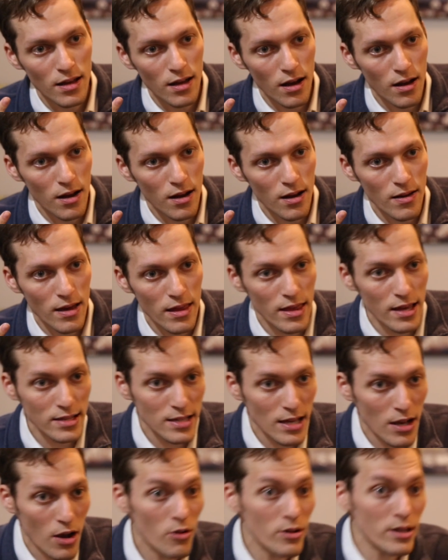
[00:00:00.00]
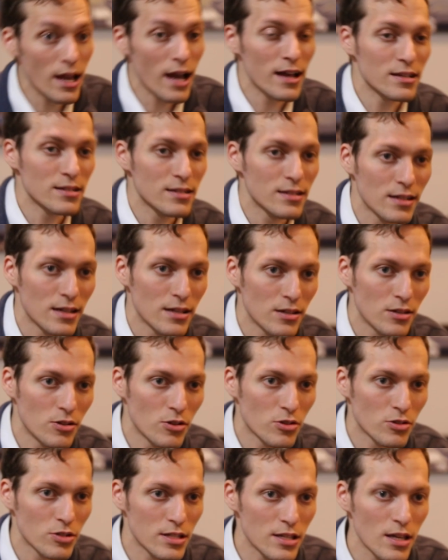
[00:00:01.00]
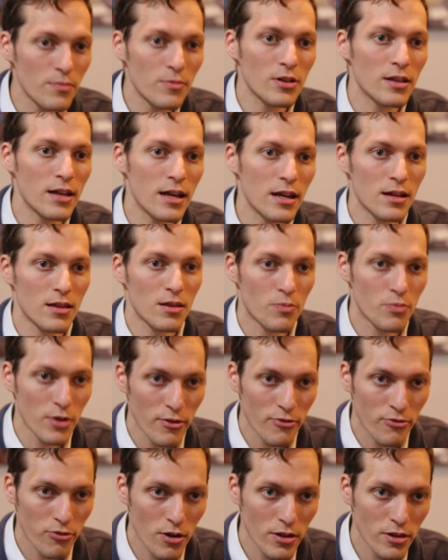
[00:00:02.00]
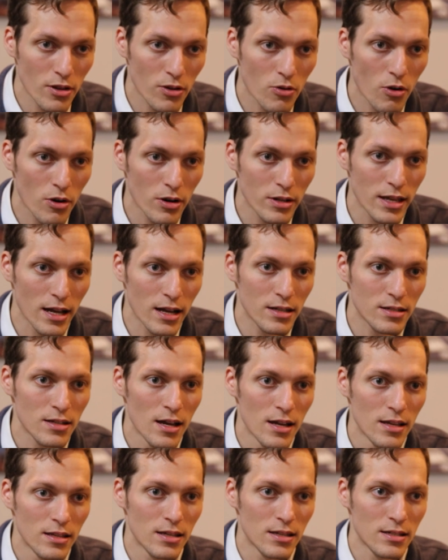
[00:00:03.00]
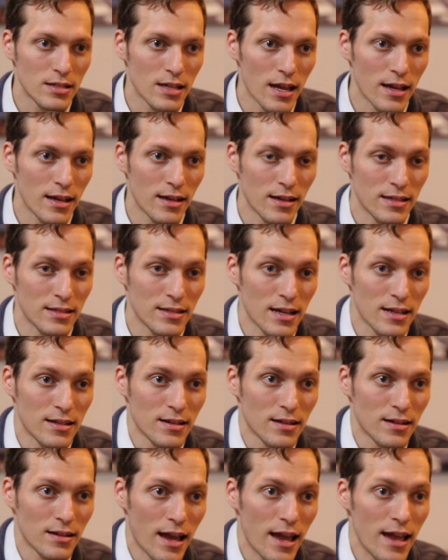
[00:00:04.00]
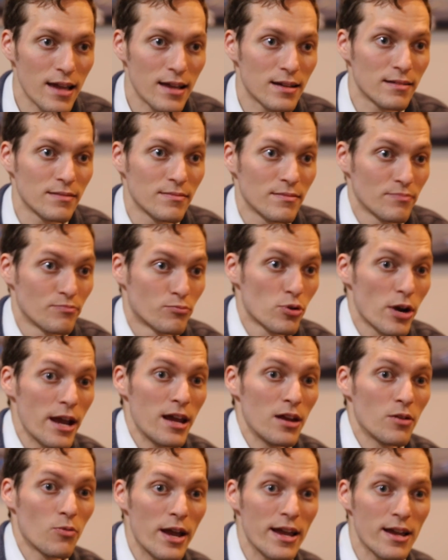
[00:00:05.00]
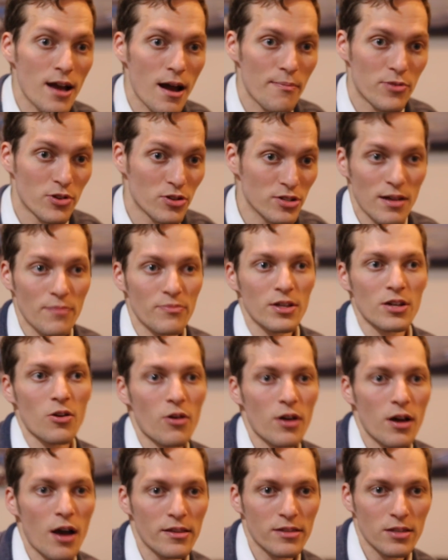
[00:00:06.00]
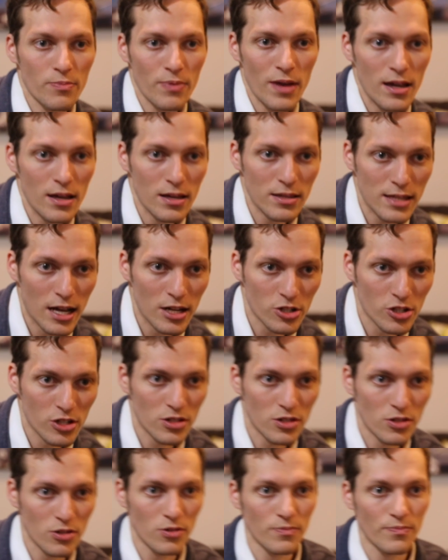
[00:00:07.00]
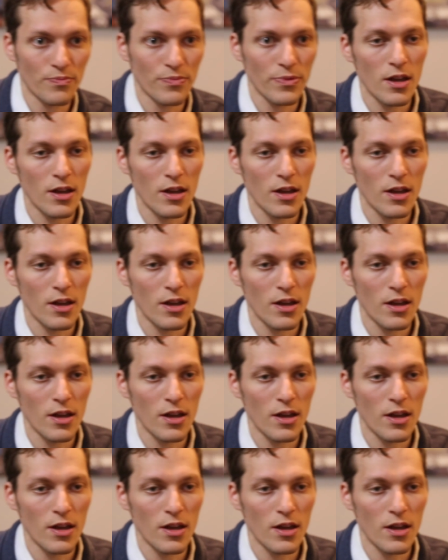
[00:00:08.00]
and they say, oh yes, you're stimulating the prefrontal cortex to say, it's like, hey, brain, wake up, there's something going on to pay attention to.